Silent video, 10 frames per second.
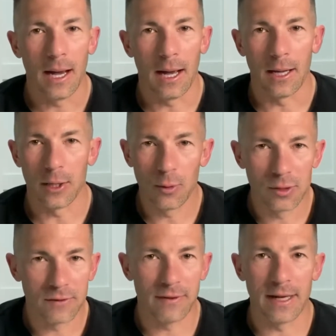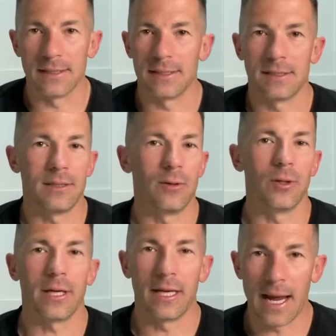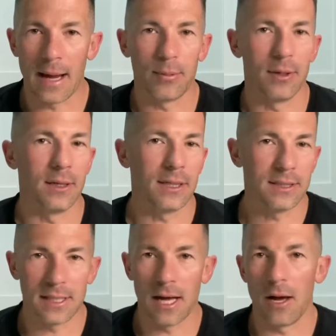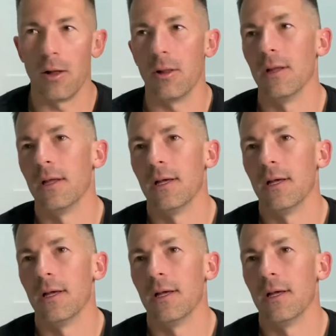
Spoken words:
huge events, look at Napa, Excel,